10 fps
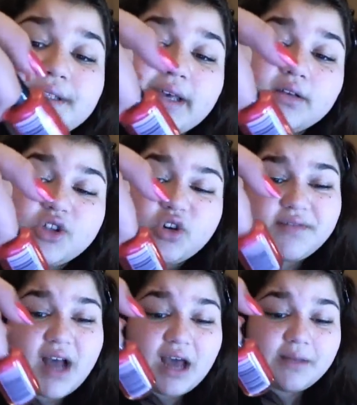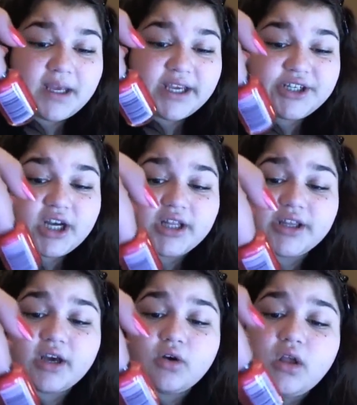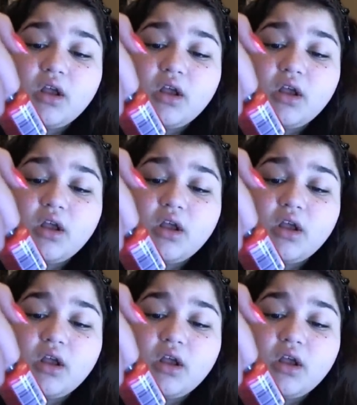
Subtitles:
It's like sort of a hot pinkish color, though.